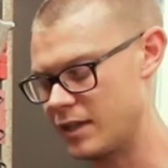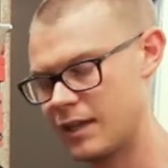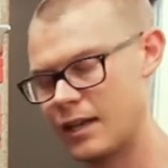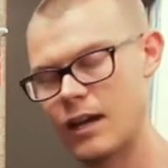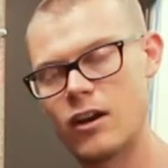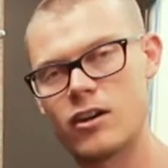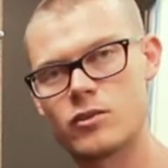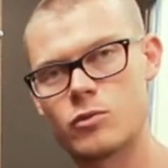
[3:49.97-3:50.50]

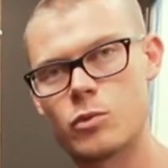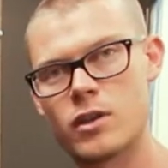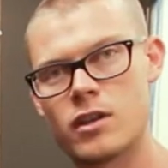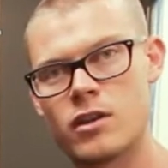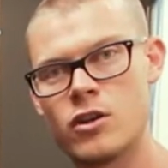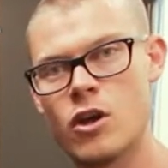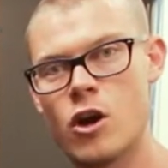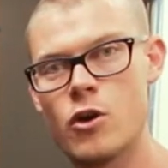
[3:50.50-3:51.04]
here is with
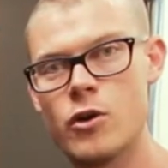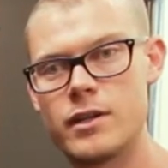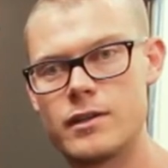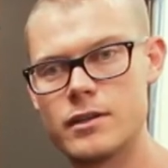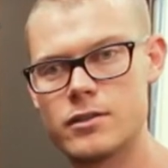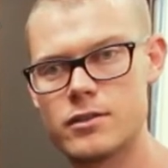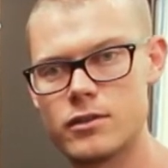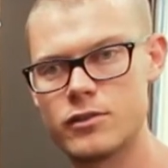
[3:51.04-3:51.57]
no
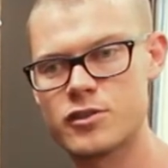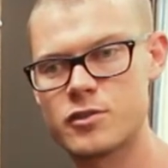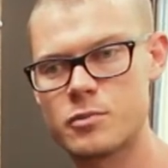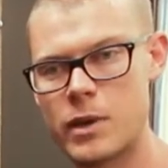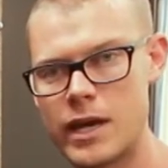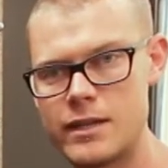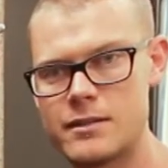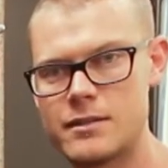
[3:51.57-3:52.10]
additional
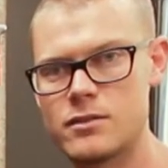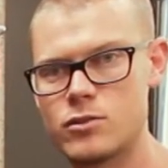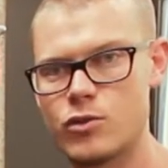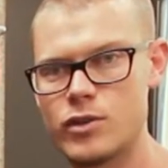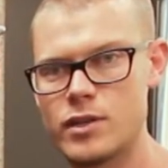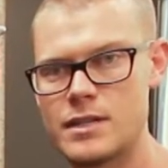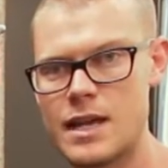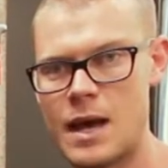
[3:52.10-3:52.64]
spacers
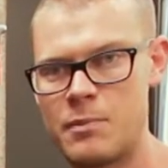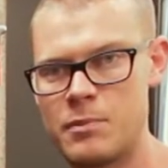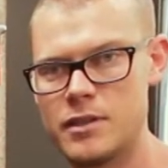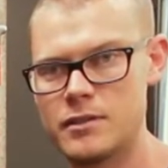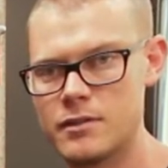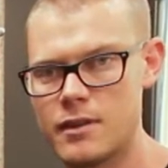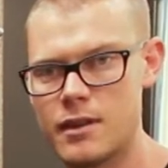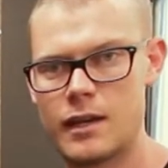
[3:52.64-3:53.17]
or
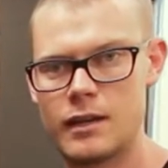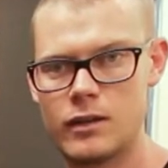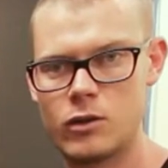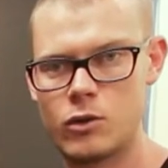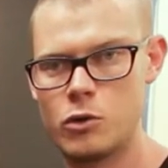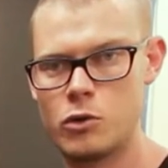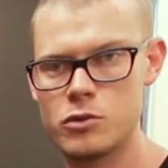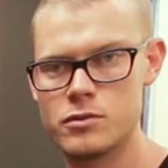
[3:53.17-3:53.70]
adapters that can
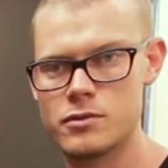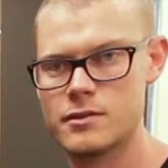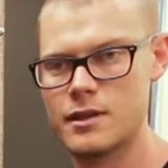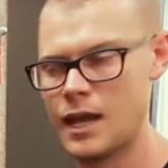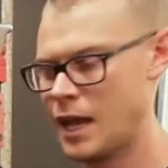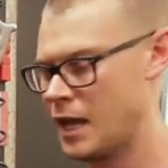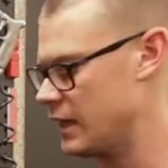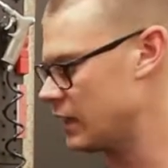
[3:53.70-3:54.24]
cause
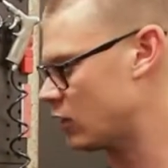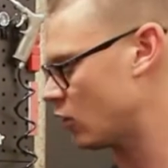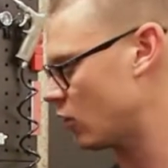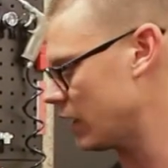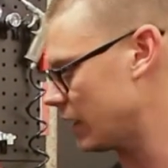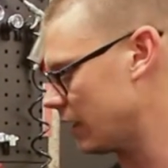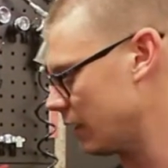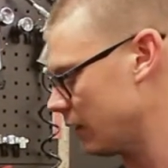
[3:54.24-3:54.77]
any
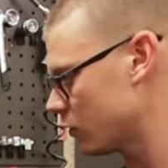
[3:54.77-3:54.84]
creaking